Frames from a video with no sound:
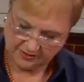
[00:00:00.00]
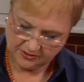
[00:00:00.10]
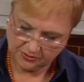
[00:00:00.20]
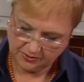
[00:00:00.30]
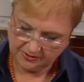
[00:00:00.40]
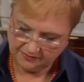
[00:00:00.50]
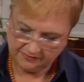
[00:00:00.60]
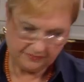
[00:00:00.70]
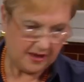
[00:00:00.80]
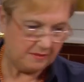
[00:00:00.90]
can do it
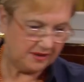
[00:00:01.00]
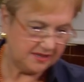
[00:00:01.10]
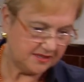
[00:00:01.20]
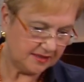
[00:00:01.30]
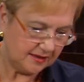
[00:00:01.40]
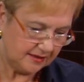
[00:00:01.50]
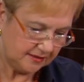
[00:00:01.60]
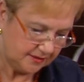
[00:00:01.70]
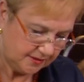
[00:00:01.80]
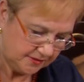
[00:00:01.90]
family
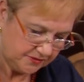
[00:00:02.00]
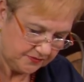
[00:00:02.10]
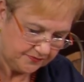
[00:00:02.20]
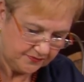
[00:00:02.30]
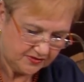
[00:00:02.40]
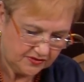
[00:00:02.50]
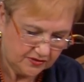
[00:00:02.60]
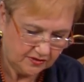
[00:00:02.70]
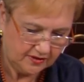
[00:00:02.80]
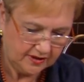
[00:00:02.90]
style,
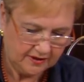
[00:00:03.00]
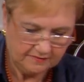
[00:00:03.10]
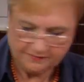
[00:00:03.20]
certainly.